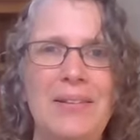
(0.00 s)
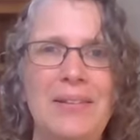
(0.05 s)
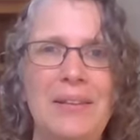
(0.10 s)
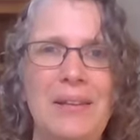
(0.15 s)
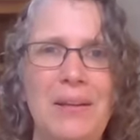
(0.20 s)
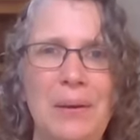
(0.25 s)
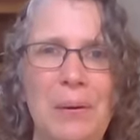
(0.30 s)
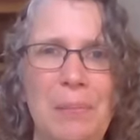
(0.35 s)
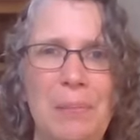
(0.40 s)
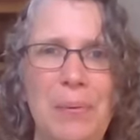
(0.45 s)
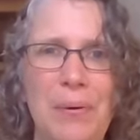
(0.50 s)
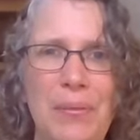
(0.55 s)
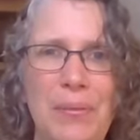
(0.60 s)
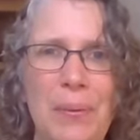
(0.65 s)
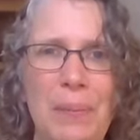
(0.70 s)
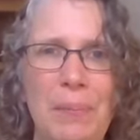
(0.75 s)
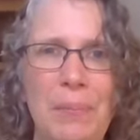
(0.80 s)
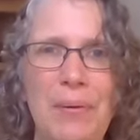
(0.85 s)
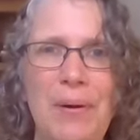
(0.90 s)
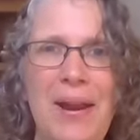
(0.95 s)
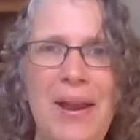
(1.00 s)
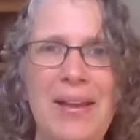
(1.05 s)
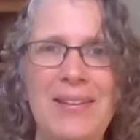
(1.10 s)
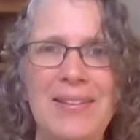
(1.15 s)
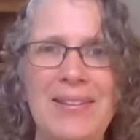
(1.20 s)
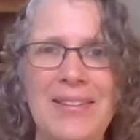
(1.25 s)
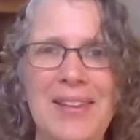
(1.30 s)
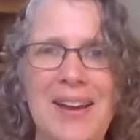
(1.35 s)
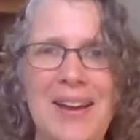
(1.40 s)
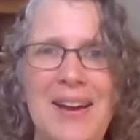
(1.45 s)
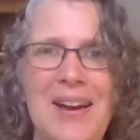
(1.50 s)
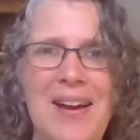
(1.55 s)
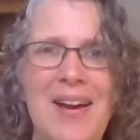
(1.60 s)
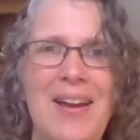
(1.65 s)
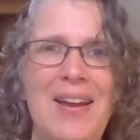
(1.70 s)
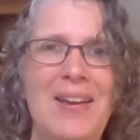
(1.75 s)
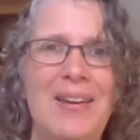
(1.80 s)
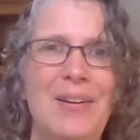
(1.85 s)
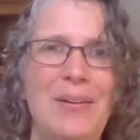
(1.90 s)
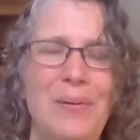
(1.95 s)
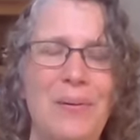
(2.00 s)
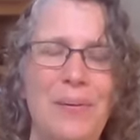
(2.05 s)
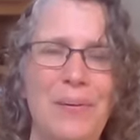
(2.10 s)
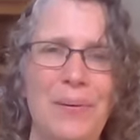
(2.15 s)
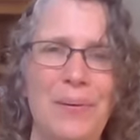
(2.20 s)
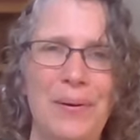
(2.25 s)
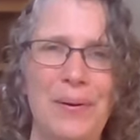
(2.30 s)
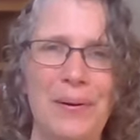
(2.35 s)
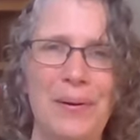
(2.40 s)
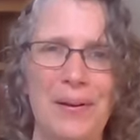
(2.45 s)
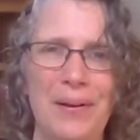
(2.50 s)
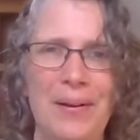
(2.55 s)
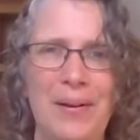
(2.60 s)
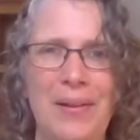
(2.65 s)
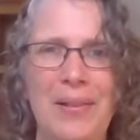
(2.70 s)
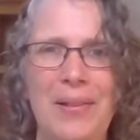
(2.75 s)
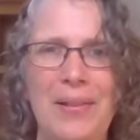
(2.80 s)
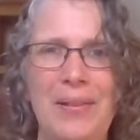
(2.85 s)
you know, put the brakes on or